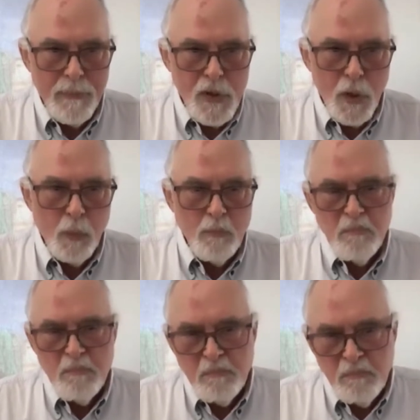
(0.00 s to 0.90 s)
So
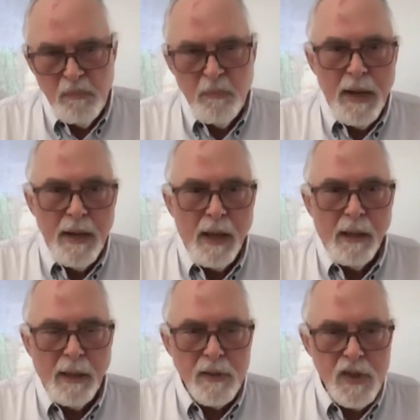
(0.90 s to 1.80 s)
may
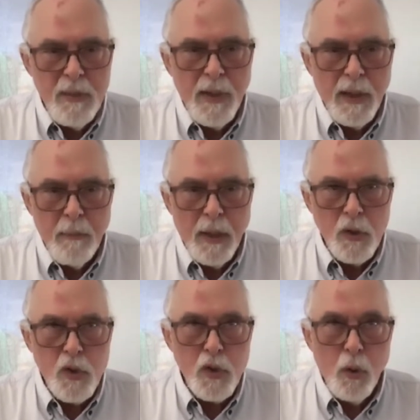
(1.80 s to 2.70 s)
not seem like
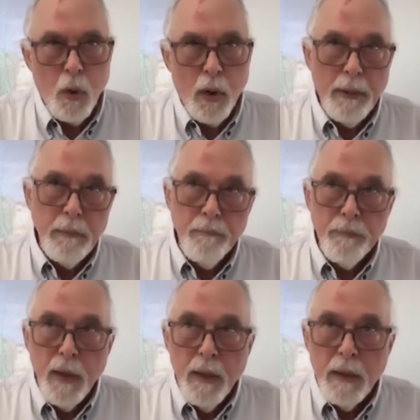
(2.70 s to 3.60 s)
much on,